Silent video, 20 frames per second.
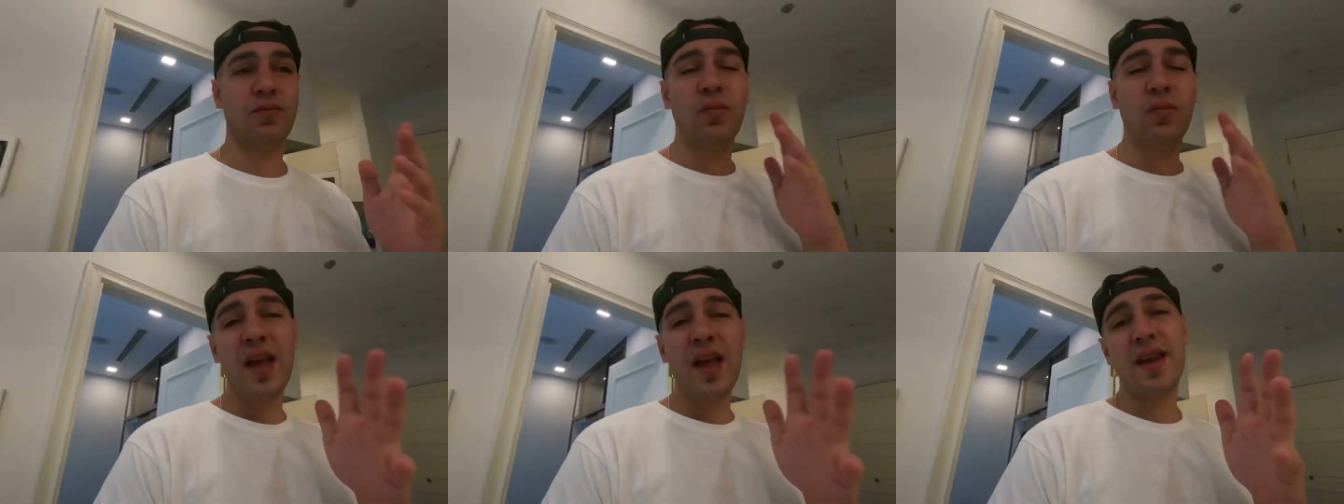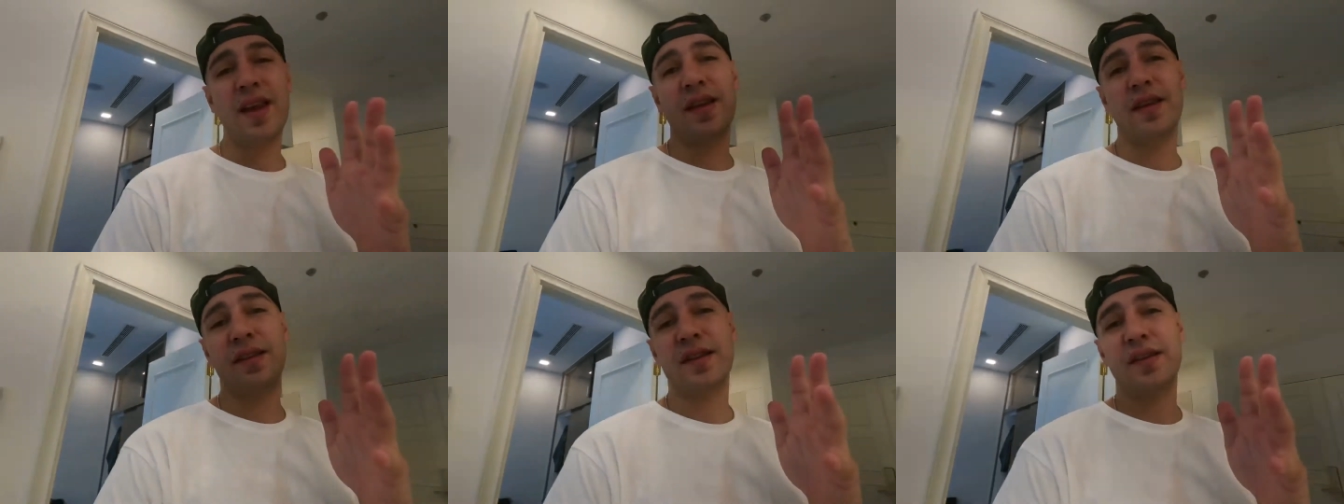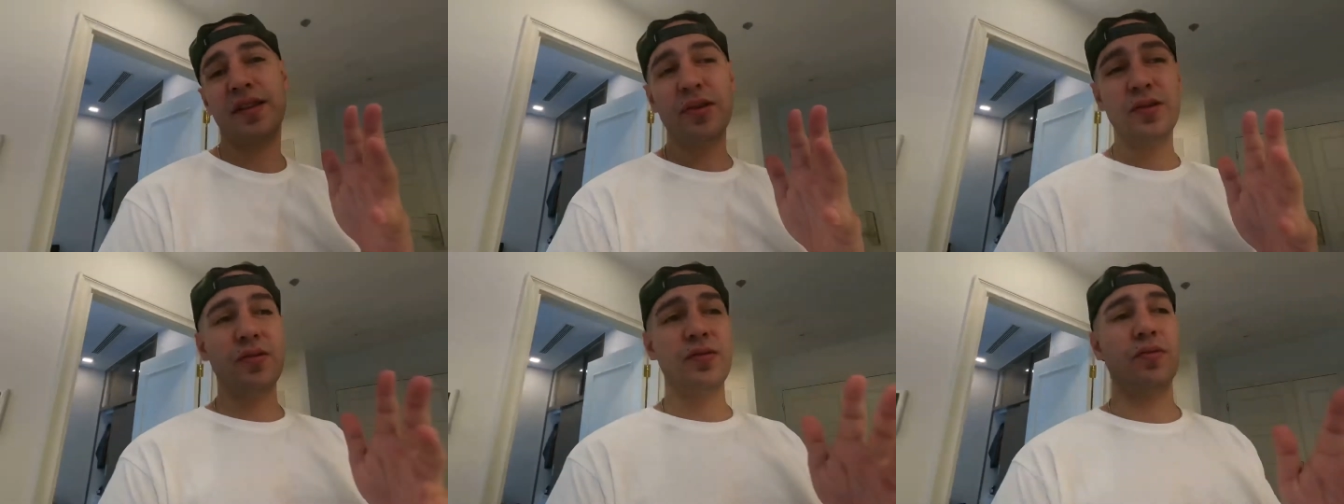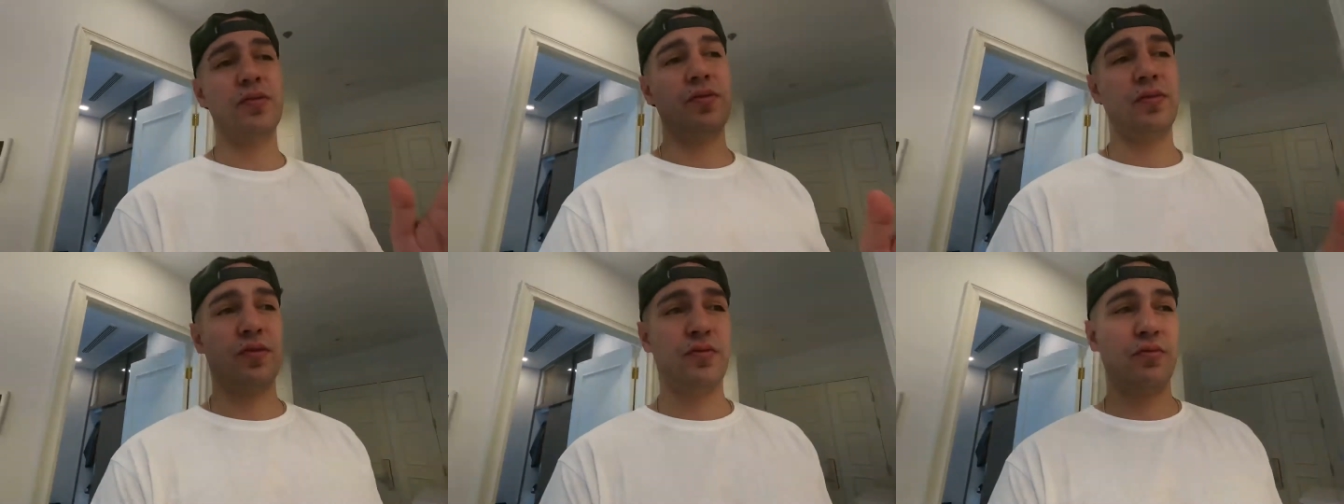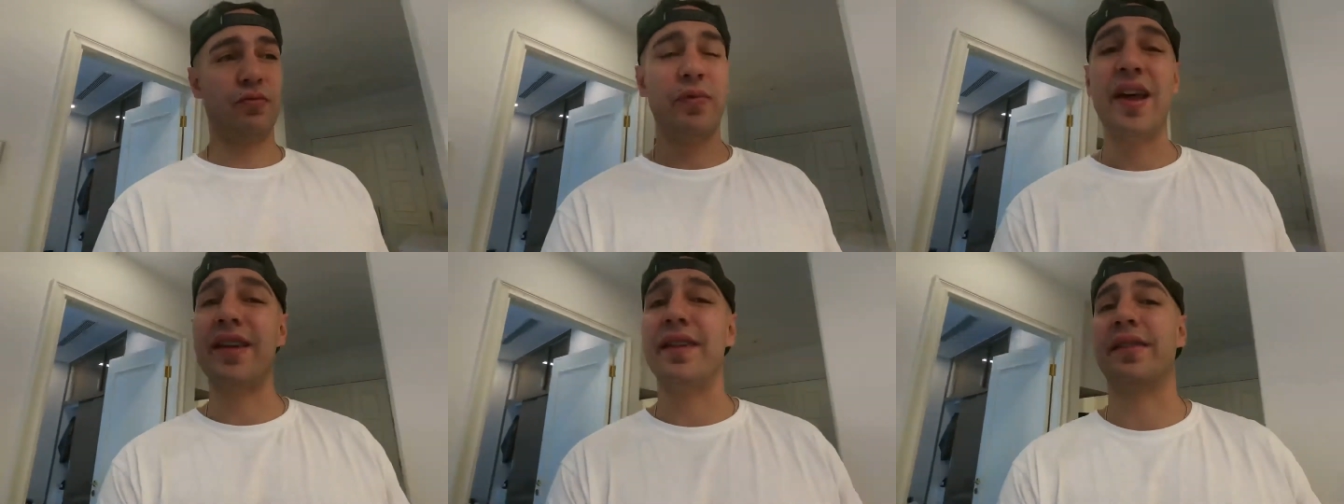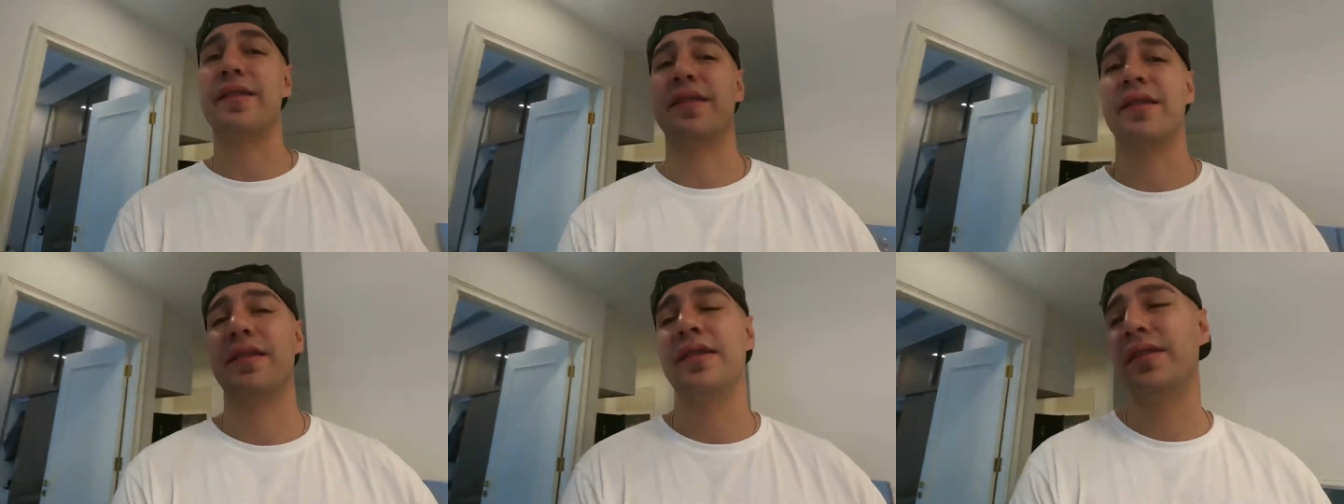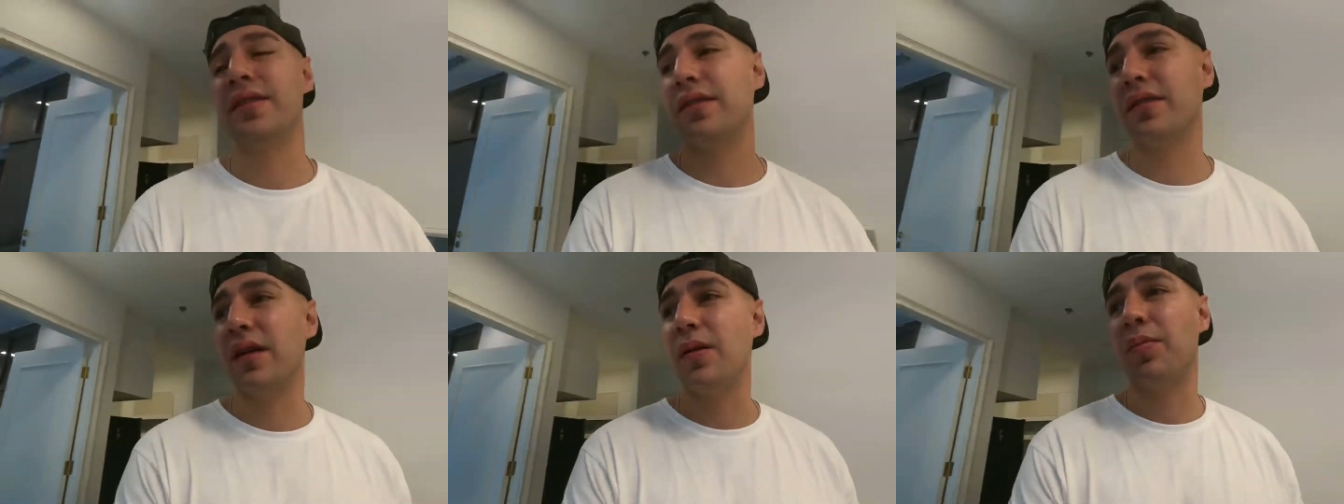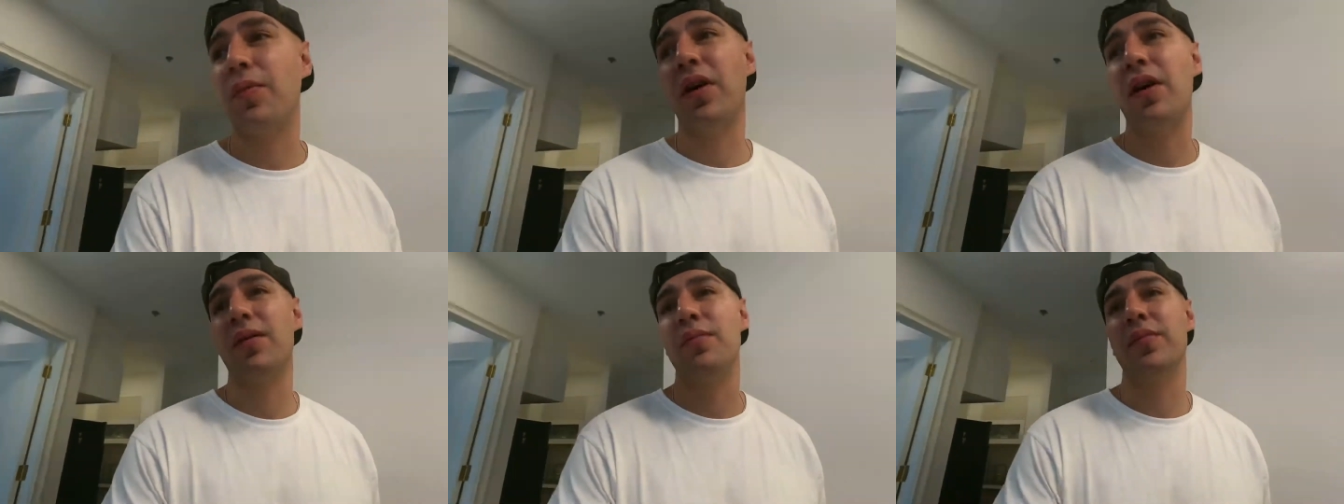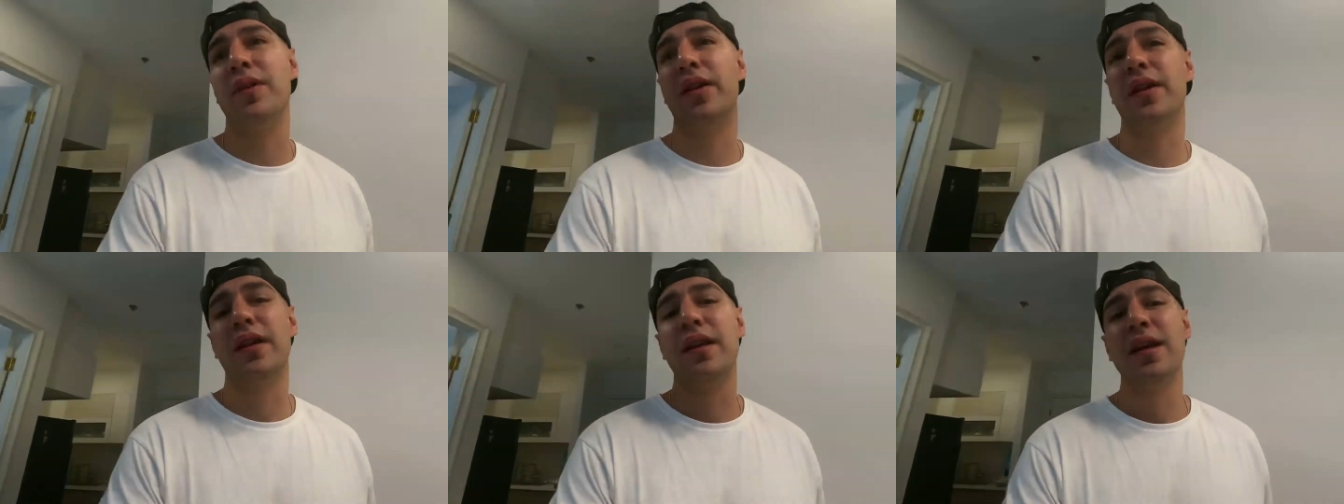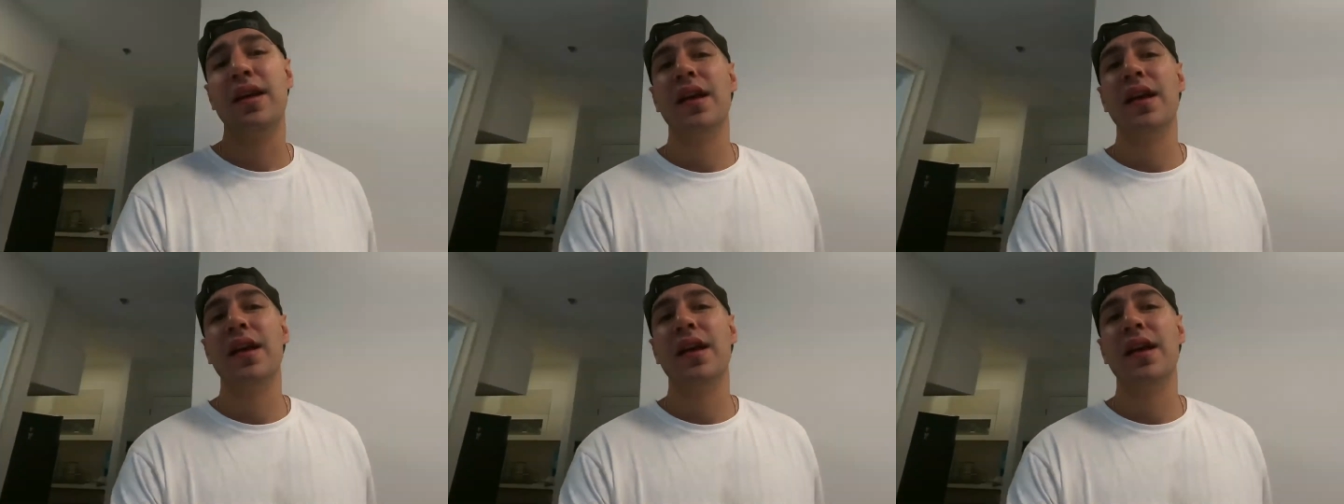when you rent your apartment,